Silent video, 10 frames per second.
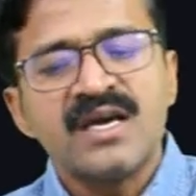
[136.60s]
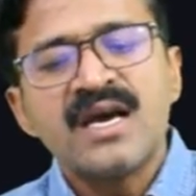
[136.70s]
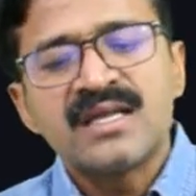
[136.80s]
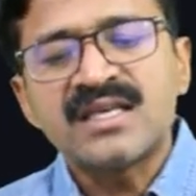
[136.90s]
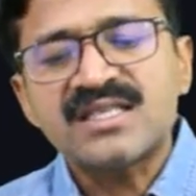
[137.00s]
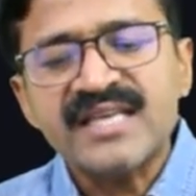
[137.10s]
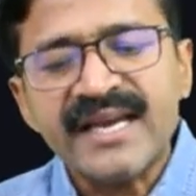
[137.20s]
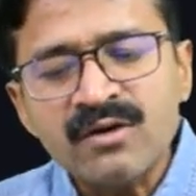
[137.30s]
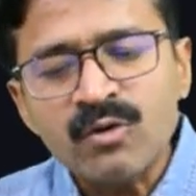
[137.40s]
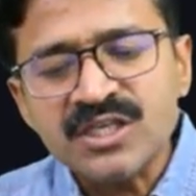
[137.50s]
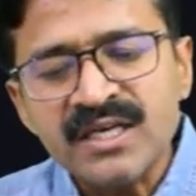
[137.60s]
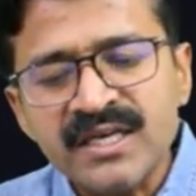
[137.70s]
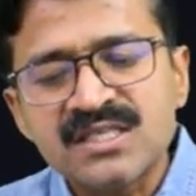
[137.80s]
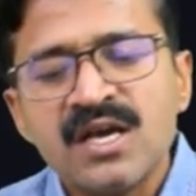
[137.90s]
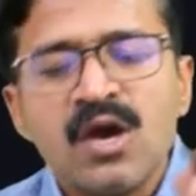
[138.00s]
The second question
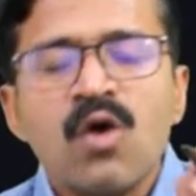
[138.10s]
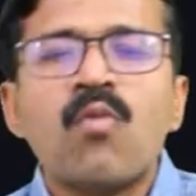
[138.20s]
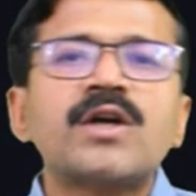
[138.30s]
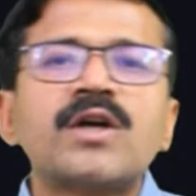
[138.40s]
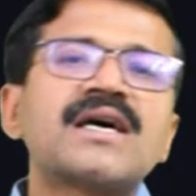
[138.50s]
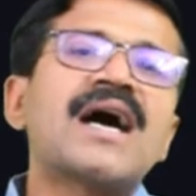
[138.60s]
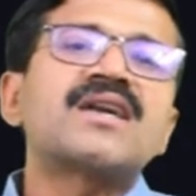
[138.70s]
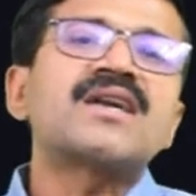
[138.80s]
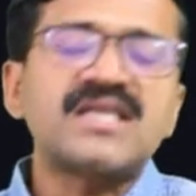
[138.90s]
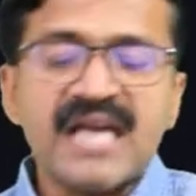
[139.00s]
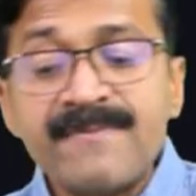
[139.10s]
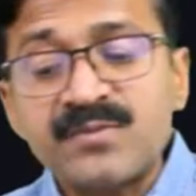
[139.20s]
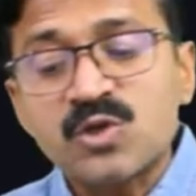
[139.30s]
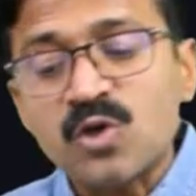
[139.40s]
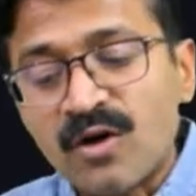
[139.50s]
is, what are
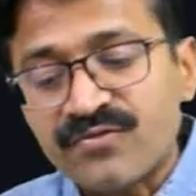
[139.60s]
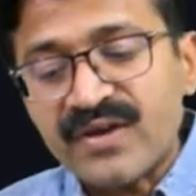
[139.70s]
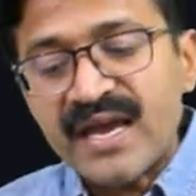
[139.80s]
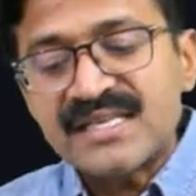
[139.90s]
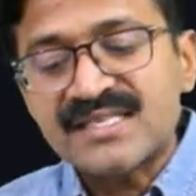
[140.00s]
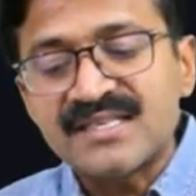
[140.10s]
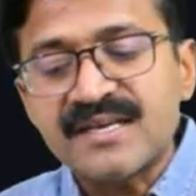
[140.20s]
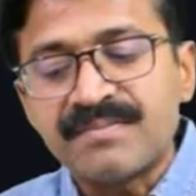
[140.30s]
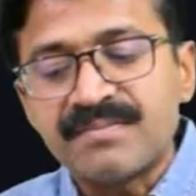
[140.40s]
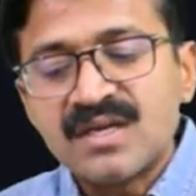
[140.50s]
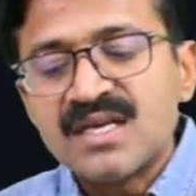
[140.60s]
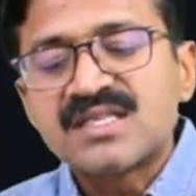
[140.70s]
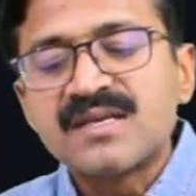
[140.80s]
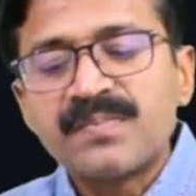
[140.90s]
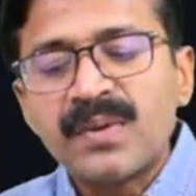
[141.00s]
types of SHM,
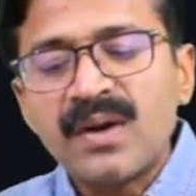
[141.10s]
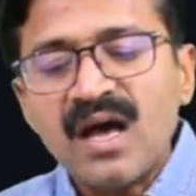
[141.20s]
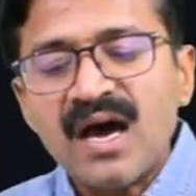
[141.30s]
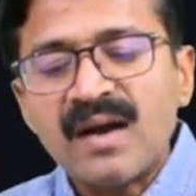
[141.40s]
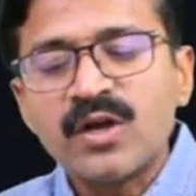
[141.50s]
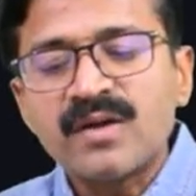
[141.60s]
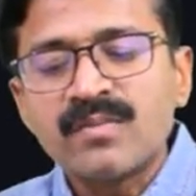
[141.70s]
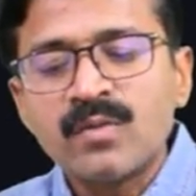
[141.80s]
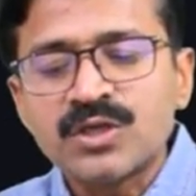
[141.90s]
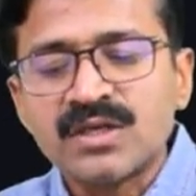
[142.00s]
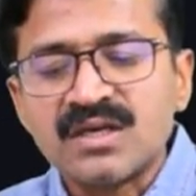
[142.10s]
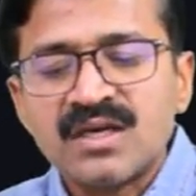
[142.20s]
simple harmonic motion?